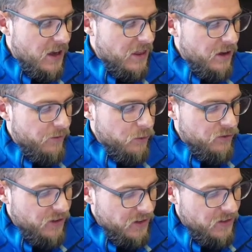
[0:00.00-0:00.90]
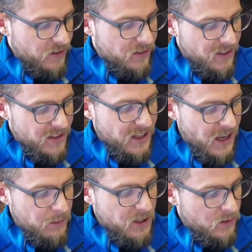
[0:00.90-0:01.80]
therefore just as sin
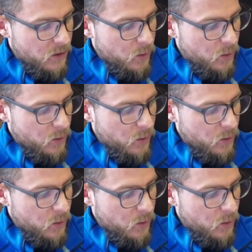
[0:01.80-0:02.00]
came into the